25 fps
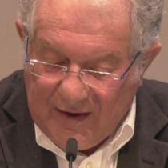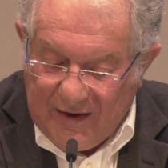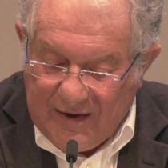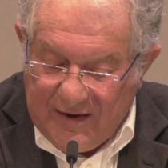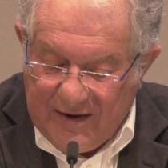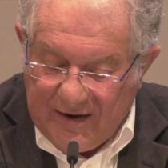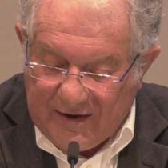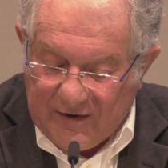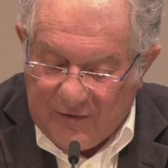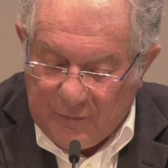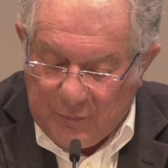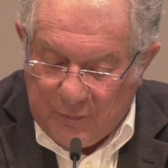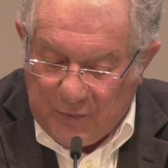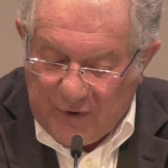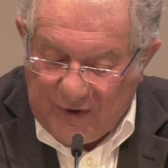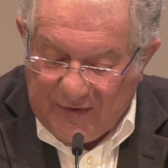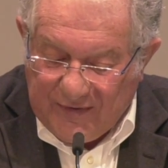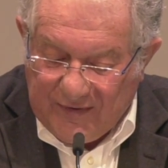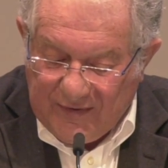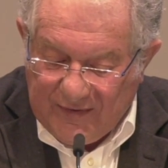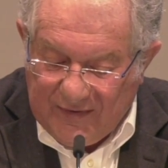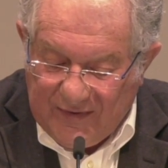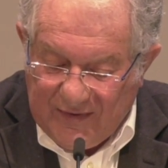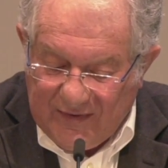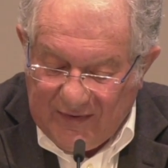he
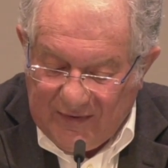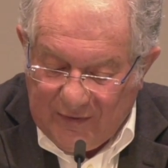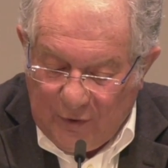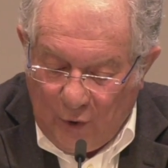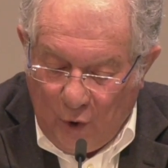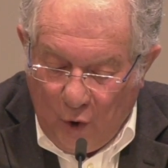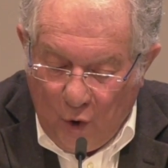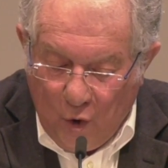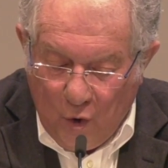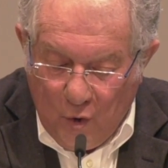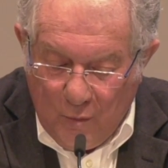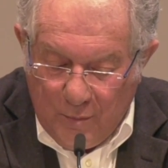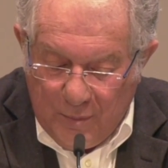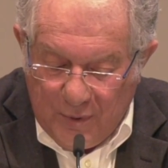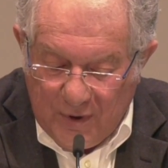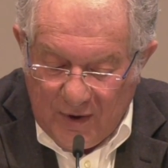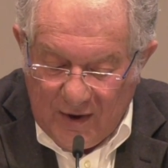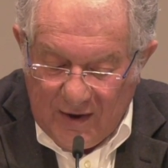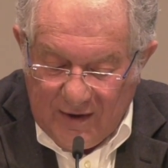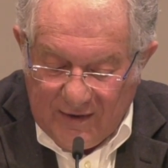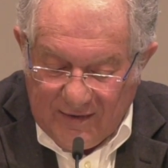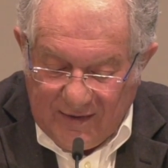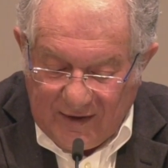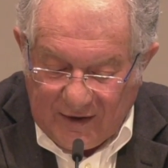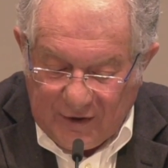expresses his hope
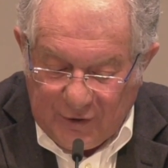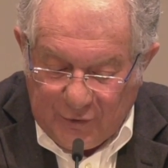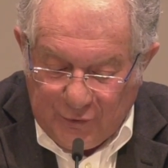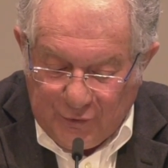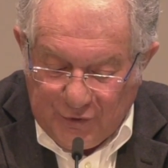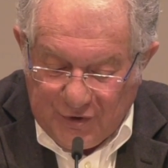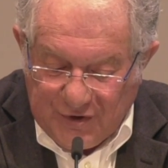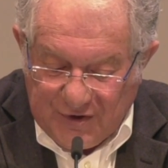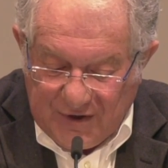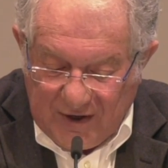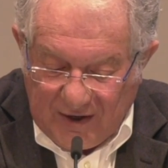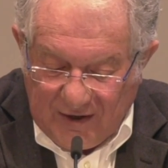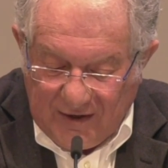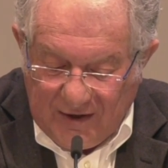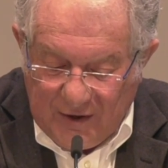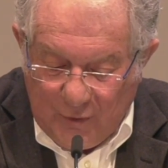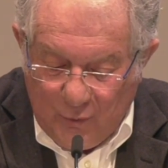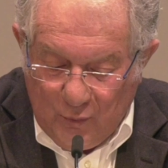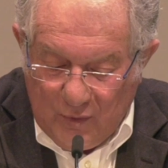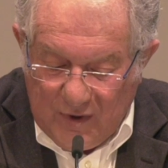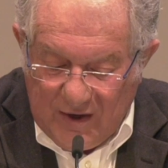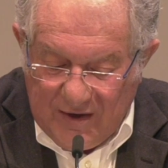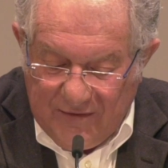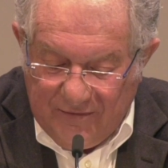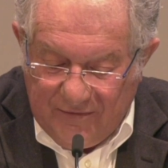that Christianity
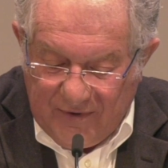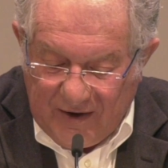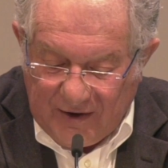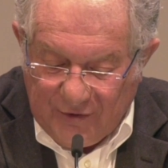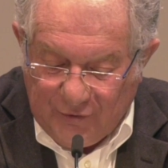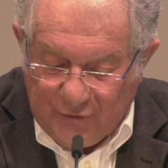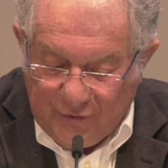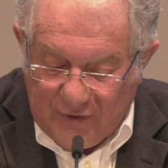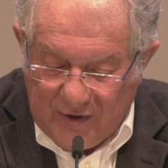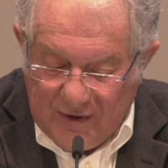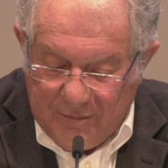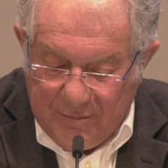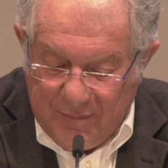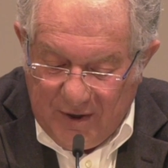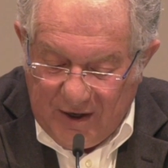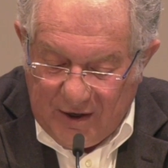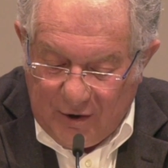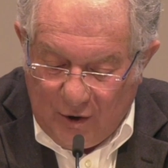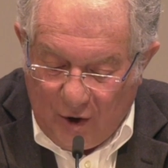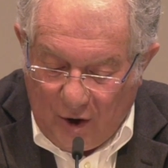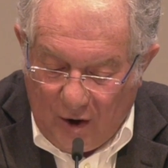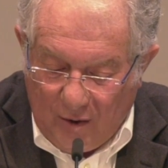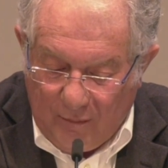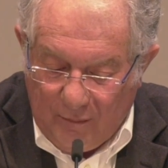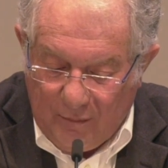will eventually
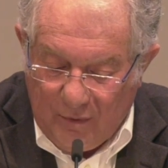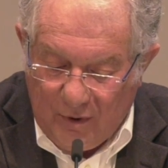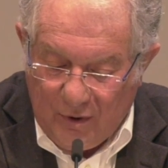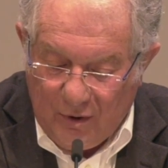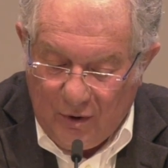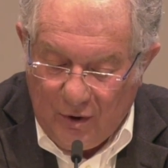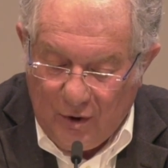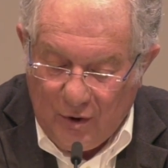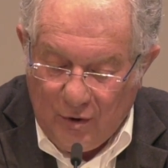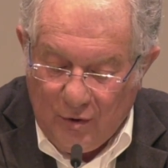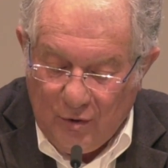become